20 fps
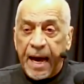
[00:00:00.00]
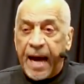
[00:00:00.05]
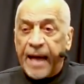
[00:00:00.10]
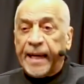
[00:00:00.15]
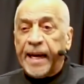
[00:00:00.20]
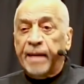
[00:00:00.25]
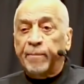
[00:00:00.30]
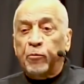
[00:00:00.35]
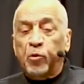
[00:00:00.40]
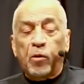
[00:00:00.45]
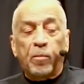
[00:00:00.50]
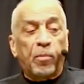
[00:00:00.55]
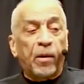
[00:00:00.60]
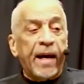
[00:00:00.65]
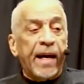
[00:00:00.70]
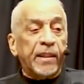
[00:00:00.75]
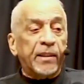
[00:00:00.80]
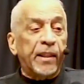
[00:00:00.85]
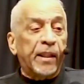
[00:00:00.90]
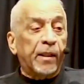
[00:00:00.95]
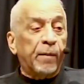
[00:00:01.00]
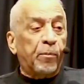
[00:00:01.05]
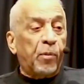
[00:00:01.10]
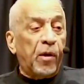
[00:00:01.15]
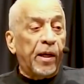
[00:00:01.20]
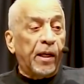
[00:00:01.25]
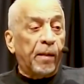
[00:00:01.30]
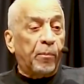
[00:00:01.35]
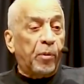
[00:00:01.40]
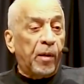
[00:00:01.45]
I got more blacks in
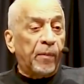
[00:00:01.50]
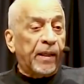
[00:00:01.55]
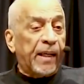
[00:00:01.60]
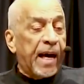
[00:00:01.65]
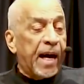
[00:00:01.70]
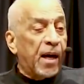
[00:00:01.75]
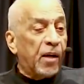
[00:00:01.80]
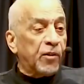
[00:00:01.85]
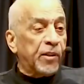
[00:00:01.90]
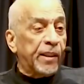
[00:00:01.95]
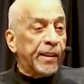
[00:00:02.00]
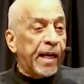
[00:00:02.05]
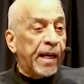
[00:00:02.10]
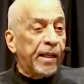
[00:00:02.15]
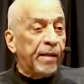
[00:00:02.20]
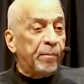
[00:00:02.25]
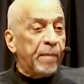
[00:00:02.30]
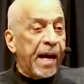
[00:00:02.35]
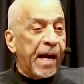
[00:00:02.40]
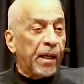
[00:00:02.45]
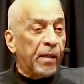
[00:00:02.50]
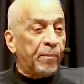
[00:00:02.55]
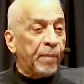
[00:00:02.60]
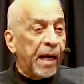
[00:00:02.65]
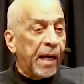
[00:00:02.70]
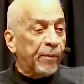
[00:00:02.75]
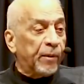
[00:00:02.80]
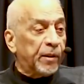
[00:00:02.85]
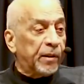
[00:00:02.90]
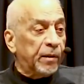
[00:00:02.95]
a public housing down in
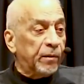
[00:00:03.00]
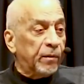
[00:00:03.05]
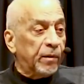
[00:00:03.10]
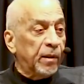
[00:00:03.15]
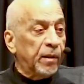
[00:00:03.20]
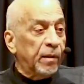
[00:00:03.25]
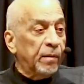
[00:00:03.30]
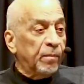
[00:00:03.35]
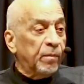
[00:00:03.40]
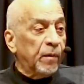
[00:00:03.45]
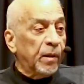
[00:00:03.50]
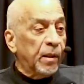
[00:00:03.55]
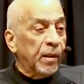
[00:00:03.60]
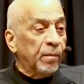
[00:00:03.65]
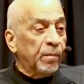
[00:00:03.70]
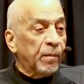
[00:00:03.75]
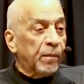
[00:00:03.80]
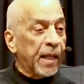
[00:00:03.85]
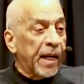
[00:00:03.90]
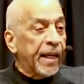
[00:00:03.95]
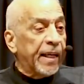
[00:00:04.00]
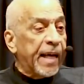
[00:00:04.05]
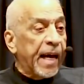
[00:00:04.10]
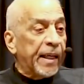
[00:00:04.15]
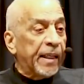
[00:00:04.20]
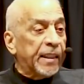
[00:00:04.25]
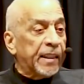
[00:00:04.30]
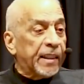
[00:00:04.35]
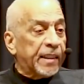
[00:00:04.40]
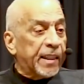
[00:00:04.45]
Alabama than they
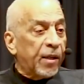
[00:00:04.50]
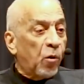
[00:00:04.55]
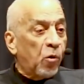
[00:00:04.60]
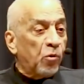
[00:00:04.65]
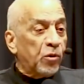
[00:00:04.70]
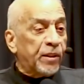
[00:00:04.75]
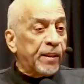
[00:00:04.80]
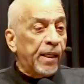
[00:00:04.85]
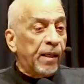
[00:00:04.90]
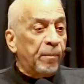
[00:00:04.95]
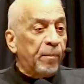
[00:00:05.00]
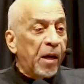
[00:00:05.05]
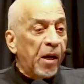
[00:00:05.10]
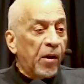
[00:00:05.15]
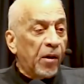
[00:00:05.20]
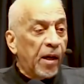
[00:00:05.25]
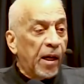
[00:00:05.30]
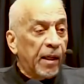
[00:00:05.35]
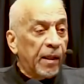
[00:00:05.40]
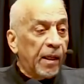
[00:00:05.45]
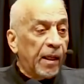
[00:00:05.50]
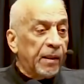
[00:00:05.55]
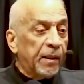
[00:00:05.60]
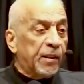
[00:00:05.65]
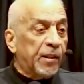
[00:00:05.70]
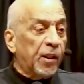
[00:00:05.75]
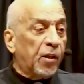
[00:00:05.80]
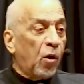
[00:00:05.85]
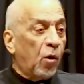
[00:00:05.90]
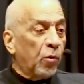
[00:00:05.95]
got in the whole state of America
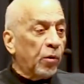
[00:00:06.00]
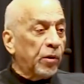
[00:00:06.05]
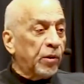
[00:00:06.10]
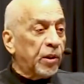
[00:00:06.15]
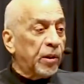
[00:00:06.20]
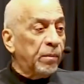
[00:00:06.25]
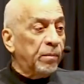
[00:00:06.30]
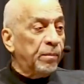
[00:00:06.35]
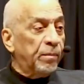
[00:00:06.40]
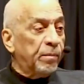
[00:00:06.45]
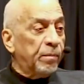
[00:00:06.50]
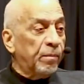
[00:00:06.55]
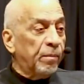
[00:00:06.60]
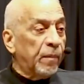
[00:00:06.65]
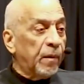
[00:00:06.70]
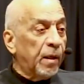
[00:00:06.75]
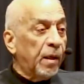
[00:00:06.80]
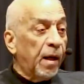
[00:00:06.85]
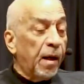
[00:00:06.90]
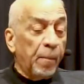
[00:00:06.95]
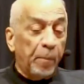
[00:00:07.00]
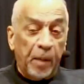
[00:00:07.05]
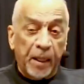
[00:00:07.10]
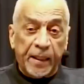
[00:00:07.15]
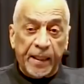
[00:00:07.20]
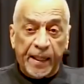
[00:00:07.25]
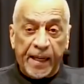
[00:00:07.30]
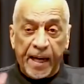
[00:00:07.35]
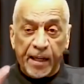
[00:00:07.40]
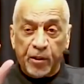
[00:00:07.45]
and Dakotas.
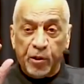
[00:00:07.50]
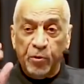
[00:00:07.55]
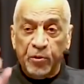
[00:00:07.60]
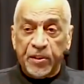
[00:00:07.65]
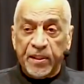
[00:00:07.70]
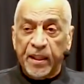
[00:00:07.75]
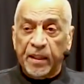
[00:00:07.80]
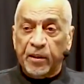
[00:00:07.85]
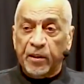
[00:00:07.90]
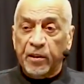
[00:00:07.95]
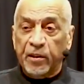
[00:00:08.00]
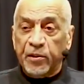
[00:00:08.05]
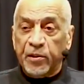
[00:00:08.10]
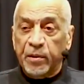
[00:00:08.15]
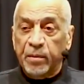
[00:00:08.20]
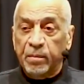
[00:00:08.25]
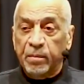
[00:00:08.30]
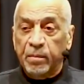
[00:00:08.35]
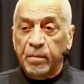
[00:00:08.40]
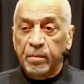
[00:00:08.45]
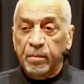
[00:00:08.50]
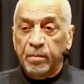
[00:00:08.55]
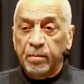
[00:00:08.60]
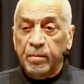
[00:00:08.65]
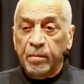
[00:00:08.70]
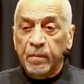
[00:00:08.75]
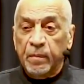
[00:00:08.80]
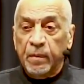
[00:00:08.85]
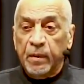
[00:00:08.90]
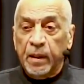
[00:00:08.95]
But they got 2 senators
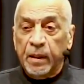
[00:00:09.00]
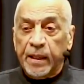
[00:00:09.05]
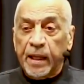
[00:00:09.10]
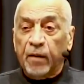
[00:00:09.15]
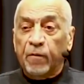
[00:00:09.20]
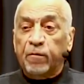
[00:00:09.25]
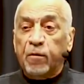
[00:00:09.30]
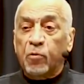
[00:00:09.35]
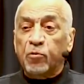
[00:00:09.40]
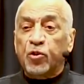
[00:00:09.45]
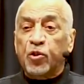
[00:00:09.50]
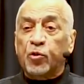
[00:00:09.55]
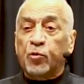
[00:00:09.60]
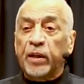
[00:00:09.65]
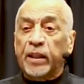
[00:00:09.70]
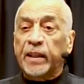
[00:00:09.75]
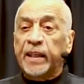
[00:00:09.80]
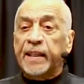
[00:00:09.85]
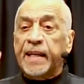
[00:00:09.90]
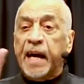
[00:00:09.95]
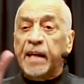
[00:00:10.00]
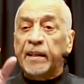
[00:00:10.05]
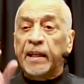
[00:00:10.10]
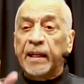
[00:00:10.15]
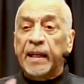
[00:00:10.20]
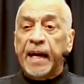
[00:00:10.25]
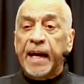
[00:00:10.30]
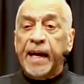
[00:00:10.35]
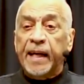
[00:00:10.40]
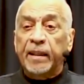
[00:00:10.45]
that'll vote strictly down
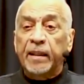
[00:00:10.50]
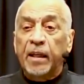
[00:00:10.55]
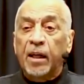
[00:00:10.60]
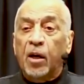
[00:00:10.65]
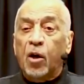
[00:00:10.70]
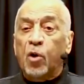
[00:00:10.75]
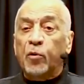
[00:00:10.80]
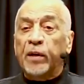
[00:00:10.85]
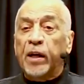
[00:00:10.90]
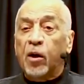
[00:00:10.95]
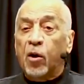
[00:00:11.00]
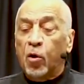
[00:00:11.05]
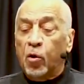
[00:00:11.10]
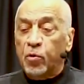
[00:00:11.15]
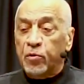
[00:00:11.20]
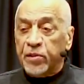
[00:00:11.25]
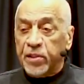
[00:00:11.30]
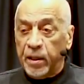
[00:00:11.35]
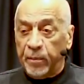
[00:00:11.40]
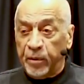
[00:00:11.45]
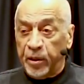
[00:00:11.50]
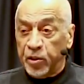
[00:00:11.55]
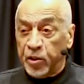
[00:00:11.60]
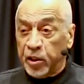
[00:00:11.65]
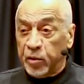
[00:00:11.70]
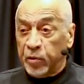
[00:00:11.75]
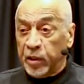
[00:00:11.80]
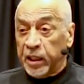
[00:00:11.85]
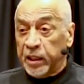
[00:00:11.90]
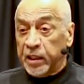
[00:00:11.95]
the line on their own
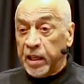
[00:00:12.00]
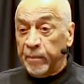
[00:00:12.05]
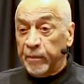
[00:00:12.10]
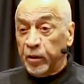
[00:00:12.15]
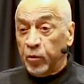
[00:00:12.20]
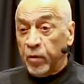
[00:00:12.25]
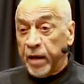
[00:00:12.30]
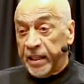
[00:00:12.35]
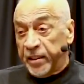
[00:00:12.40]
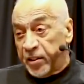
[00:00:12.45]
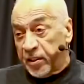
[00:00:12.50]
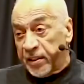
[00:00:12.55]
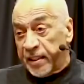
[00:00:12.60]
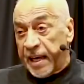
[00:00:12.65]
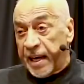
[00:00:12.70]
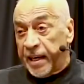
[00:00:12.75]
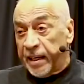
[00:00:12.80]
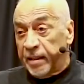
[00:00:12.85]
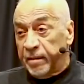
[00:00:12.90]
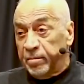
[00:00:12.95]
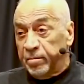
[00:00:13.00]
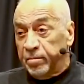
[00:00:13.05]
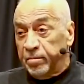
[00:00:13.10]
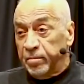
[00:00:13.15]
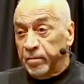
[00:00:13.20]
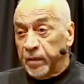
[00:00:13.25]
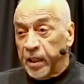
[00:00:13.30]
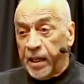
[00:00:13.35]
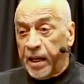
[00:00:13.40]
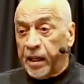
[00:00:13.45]
self-interest for the dominant white society.
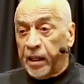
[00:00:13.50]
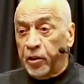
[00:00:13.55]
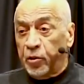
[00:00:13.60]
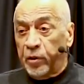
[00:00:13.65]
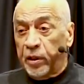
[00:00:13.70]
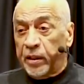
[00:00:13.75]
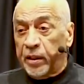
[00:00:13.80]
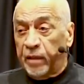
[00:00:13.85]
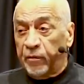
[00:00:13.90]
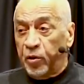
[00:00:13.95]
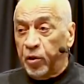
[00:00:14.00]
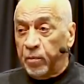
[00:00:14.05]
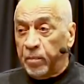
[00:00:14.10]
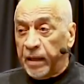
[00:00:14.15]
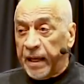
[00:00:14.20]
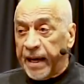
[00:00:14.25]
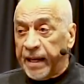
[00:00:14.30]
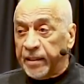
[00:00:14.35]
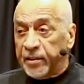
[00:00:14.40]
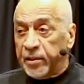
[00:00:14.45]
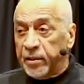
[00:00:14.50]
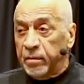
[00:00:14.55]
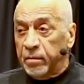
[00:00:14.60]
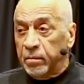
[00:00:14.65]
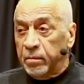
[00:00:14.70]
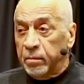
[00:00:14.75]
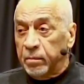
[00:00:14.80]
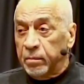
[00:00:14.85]
They're not gonna do anything for you blacks.